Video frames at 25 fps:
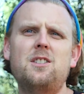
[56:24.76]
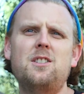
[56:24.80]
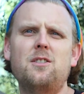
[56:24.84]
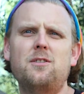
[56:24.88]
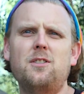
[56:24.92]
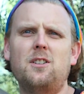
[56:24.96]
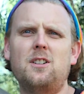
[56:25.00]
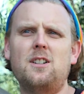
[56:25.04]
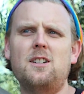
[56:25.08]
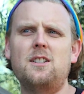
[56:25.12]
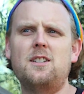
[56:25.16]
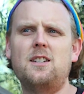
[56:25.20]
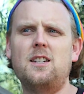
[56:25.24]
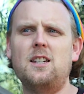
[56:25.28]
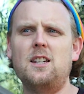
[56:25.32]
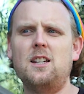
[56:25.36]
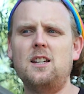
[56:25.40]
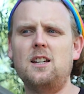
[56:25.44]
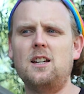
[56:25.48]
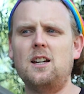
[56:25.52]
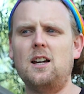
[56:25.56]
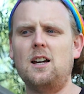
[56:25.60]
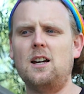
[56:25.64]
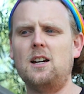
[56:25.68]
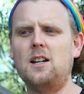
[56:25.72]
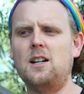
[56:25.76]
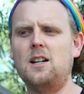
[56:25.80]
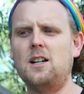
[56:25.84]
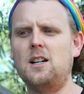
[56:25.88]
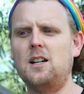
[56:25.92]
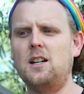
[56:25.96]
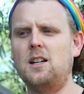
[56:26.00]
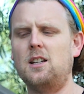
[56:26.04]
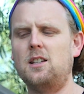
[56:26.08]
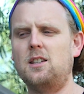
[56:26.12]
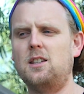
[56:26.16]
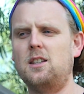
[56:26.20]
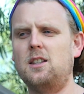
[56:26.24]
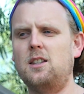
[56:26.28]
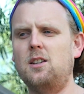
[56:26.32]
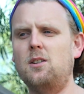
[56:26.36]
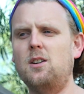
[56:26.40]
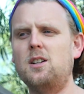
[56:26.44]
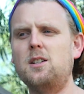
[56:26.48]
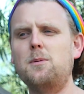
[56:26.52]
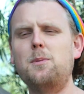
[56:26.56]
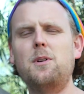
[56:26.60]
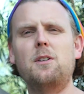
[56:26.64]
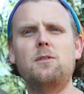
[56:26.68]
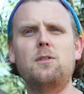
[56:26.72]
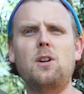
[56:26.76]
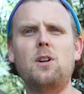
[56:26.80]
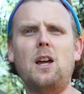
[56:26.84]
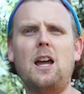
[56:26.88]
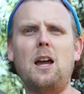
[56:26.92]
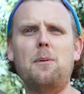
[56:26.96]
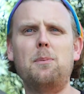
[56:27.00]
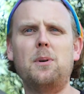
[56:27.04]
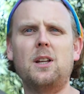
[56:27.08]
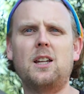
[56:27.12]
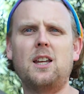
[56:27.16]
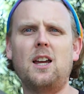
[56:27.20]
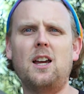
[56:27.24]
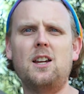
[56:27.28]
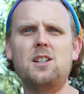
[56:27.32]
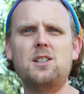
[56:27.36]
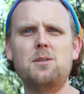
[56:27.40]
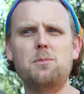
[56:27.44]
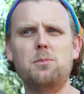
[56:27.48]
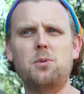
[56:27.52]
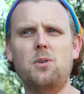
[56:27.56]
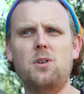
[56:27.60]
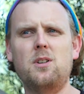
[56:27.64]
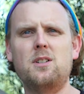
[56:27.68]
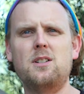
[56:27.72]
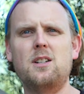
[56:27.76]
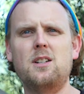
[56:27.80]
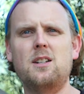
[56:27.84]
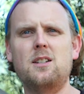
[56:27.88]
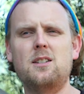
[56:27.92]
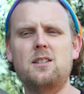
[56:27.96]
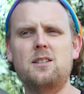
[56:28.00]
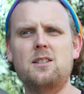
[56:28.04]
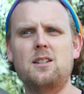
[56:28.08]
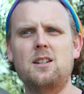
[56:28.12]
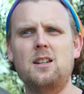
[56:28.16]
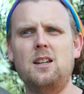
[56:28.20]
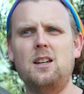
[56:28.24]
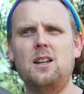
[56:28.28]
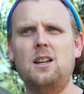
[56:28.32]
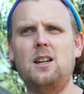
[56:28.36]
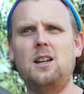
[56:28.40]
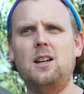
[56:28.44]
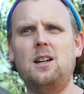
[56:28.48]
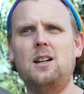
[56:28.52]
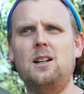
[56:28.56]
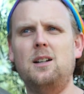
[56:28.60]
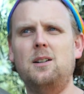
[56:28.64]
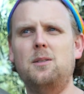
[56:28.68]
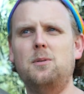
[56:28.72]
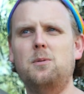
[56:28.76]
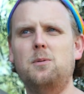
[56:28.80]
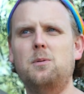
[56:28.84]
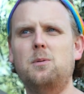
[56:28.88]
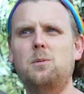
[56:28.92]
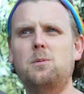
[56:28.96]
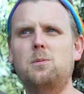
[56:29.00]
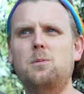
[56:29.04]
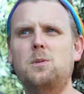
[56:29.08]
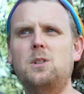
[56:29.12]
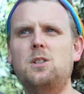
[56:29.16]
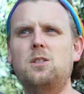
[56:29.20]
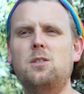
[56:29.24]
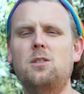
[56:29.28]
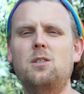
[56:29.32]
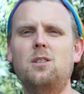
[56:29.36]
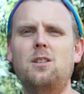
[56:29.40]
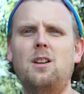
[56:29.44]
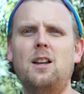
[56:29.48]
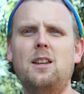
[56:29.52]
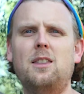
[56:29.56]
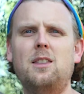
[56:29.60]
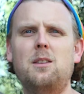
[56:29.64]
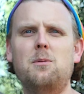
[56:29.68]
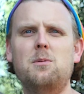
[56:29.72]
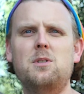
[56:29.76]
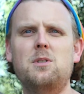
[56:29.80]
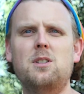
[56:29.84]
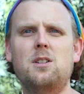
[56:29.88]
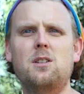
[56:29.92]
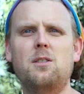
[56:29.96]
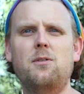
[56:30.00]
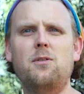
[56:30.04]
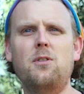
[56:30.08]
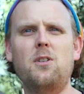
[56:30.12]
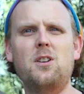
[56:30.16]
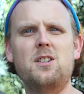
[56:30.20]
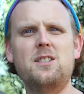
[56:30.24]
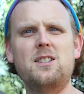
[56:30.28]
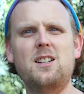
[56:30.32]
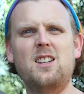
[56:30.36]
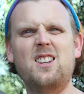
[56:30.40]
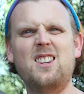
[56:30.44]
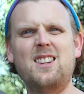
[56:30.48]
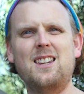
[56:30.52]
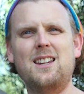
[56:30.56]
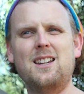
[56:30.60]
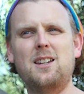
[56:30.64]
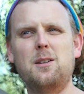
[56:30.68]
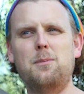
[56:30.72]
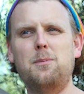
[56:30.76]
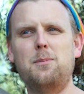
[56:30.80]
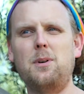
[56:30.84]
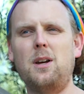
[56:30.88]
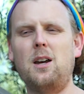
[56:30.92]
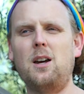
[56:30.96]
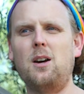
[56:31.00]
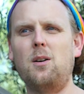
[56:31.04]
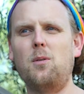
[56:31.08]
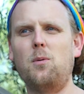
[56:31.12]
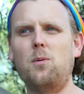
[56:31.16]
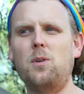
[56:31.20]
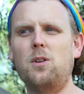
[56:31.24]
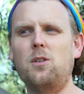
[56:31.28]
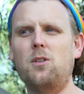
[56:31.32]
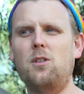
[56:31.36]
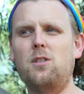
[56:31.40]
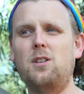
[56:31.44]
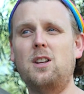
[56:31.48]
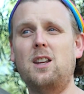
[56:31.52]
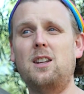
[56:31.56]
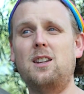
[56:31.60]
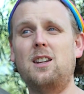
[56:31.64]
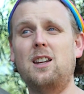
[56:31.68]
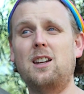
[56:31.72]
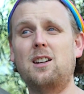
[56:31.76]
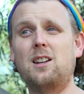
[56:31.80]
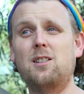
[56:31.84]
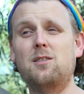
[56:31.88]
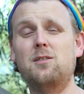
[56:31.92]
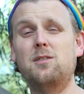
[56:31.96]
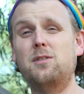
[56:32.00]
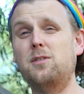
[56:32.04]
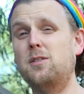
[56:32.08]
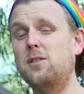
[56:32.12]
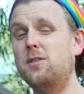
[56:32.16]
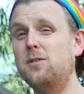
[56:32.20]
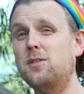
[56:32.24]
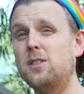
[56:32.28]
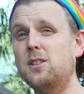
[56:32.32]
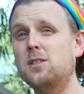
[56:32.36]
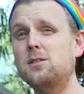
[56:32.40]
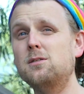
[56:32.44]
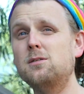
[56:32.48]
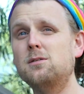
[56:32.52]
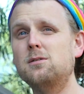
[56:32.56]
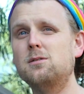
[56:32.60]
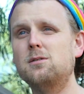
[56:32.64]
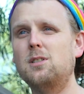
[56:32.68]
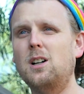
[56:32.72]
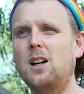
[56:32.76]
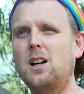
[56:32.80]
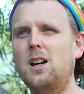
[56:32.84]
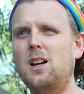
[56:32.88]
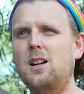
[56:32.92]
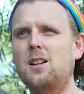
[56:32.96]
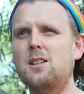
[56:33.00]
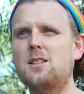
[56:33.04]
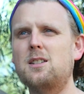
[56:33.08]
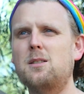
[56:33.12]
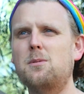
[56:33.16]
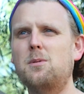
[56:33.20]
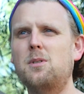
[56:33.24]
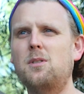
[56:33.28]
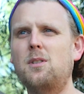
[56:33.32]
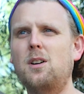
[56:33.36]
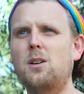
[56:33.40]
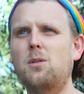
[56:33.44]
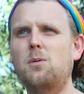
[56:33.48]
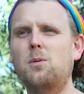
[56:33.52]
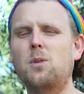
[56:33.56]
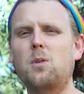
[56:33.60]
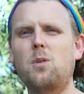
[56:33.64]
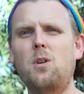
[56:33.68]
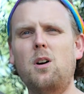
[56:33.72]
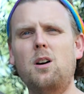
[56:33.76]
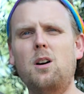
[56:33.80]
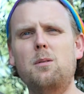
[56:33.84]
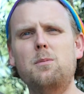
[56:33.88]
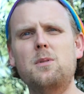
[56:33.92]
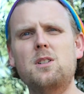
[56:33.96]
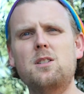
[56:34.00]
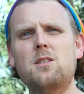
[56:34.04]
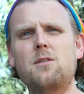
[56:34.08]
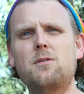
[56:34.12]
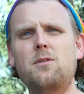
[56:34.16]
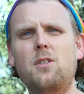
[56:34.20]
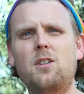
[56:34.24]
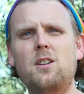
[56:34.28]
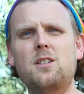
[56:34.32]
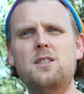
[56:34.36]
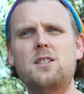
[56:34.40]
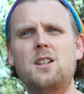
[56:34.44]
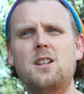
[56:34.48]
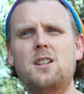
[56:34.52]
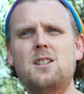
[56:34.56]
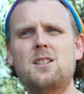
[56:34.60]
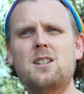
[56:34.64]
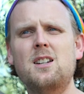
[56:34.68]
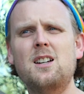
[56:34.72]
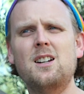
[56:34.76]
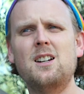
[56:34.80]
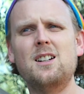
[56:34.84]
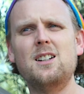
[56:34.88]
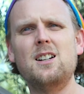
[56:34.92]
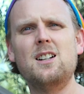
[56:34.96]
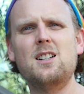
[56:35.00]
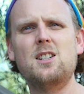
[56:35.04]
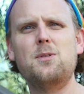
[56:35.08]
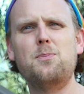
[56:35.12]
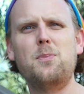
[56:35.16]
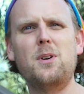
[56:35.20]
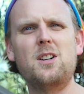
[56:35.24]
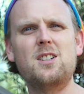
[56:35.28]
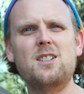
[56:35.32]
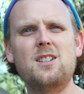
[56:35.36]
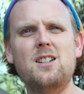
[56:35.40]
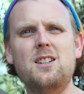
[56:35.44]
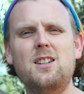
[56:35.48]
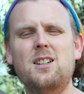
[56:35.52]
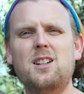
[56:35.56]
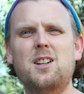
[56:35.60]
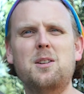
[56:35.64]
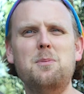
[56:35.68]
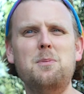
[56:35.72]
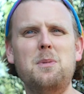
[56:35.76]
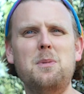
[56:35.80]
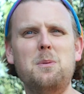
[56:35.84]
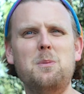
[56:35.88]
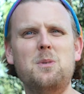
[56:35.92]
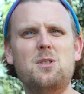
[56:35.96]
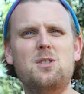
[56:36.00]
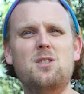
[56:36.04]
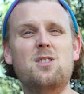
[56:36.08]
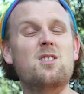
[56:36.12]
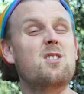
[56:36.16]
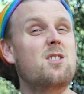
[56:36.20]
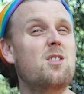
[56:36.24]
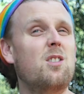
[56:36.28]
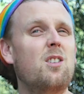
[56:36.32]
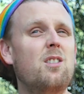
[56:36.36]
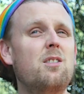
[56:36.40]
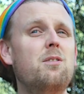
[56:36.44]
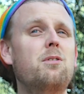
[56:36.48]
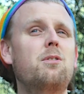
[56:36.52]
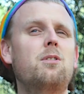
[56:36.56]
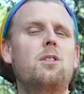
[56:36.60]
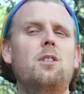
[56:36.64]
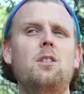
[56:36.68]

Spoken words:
to volunteer, there is a bit of an application process. We do like them to firstly think about whether or not they can fulfill some of the requirements of volunteers, especially their commitment to serve.